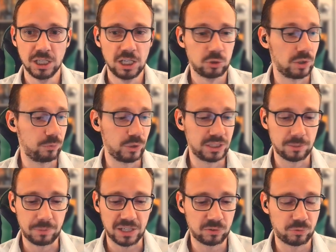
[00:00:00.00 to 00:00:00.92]
So I think the
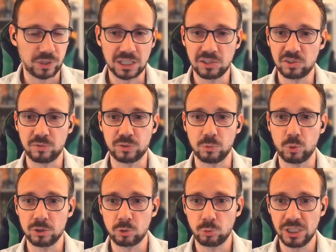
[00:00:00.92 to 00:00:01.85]
best thing is if they
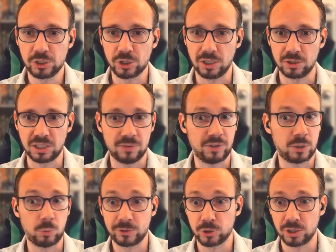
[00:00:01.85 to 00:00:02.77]
want to reach out, have a
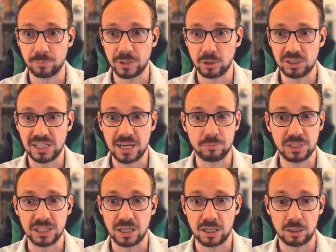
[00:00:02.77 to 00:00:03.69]
question about the
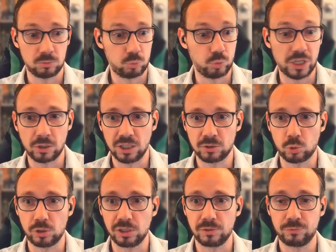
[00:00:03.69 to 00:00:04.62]
MDR,
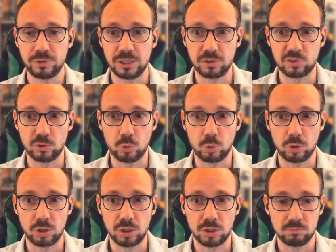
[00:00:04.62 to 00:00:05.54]
regulatory affairs,
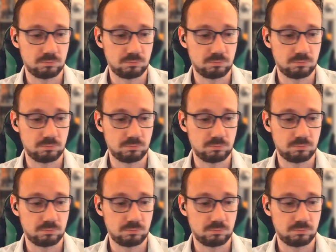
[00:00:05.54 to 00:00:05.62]
or